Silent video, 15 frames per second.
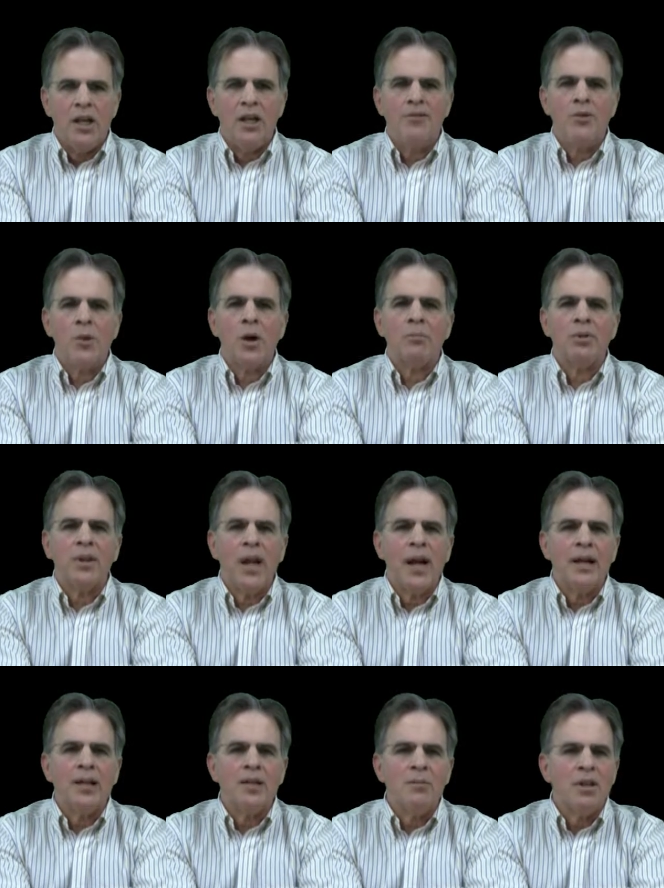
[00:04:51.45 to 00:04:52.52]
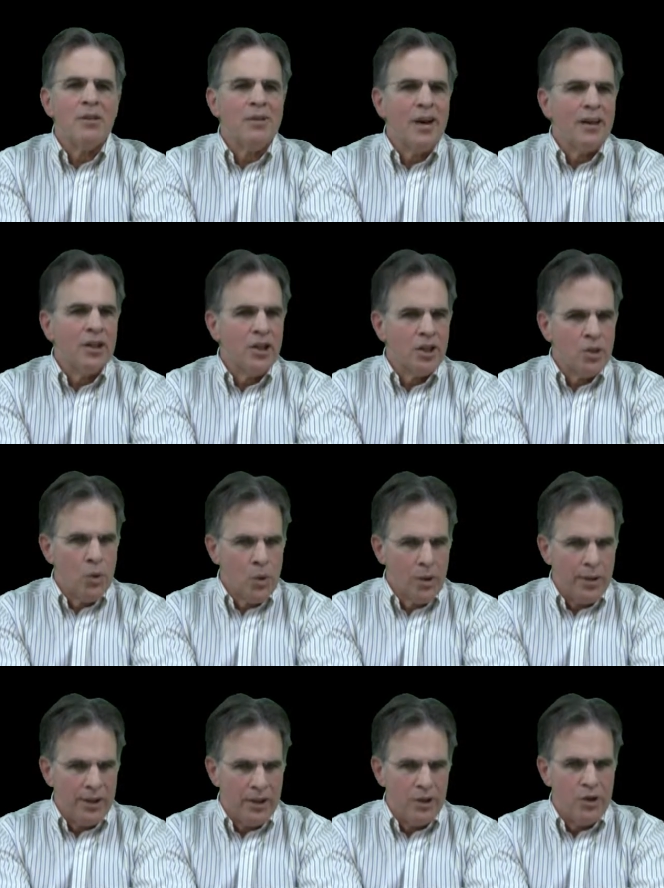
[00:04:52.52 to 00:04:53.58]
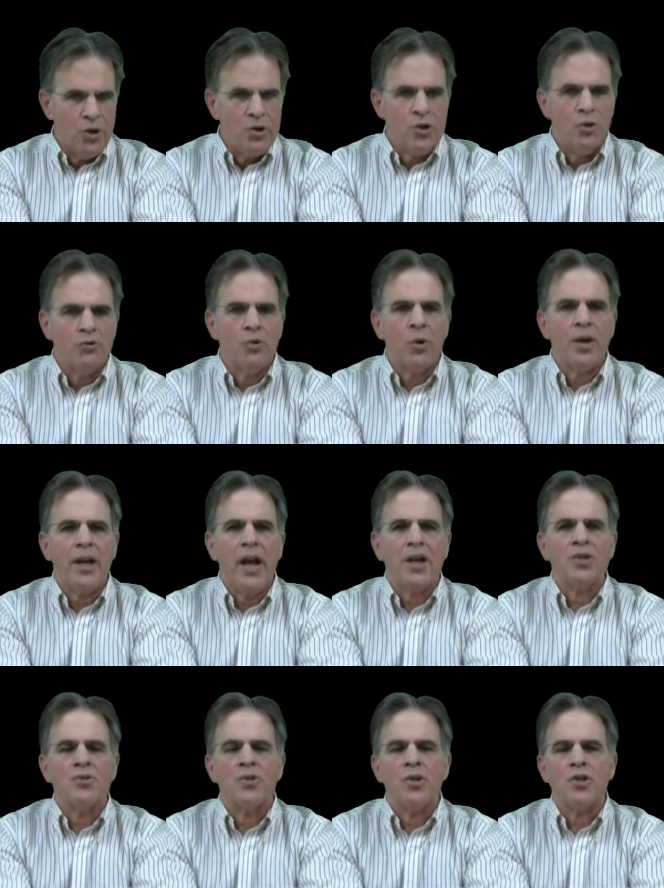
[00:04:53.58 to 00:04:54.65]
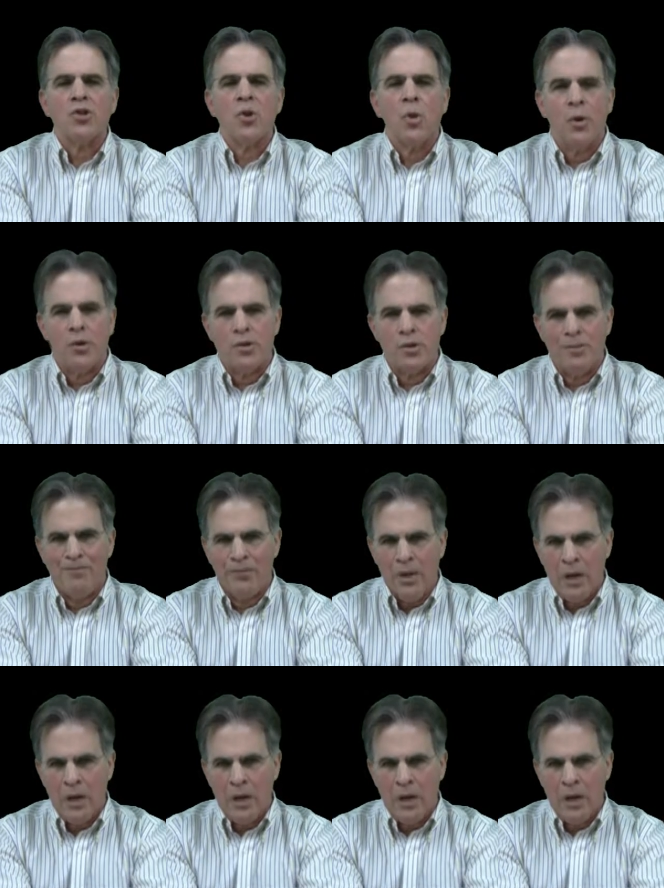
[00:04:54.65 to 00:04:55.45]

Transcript: If you are planning to be a valedictorian, you should forecast for this course.